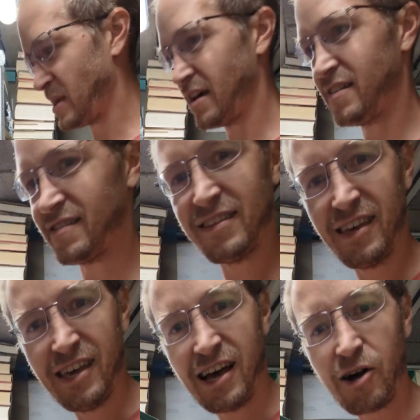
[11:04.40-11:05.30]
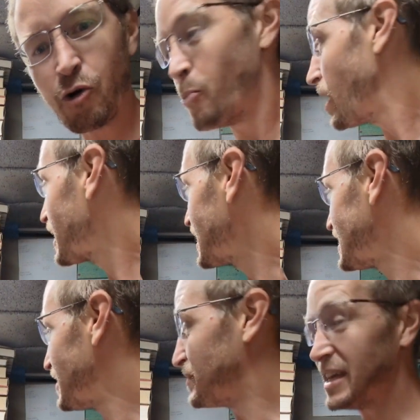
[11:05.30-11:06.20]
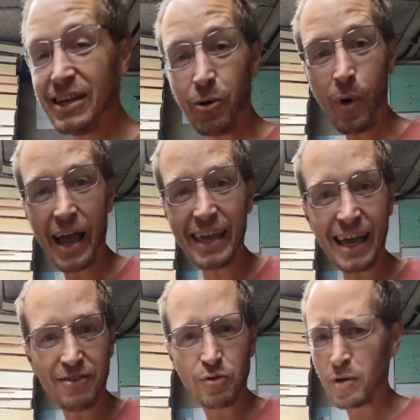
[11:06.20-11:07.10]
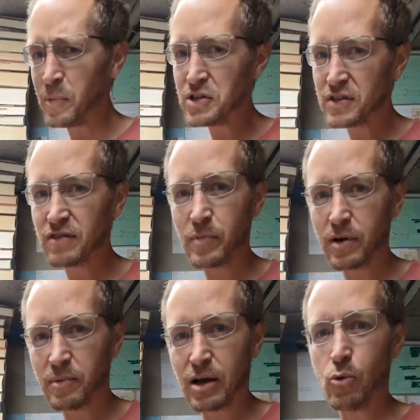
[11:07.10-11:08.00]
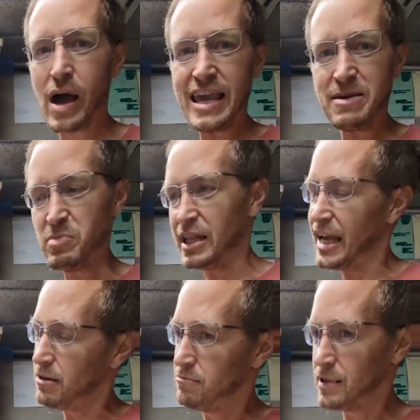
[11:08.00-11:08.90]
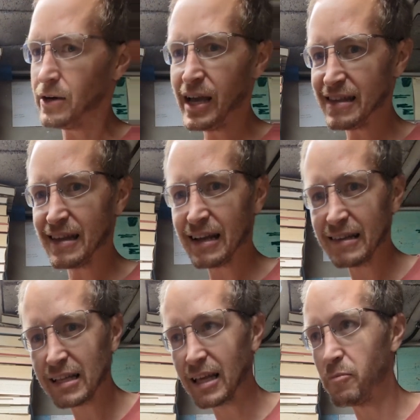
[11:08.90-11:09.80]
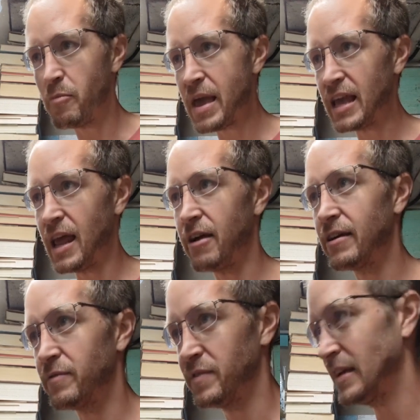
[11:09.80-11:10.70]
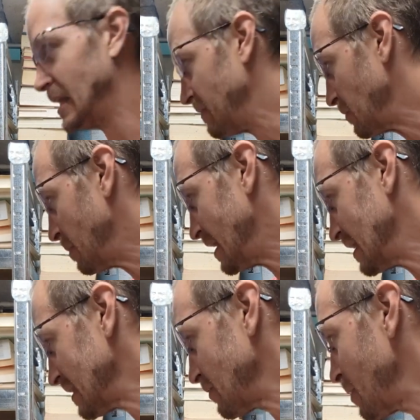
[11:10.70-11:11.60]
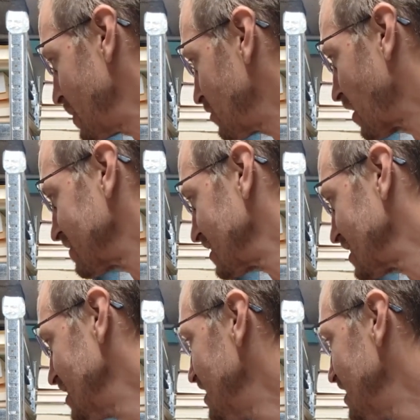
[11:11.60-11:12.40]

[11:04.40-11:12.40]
because Uncle Buck lived in Hawaii, and so there's a bunch of stuff about Hawaii, but like Hawaii is not exactly a main area of study for me. So I'm interested.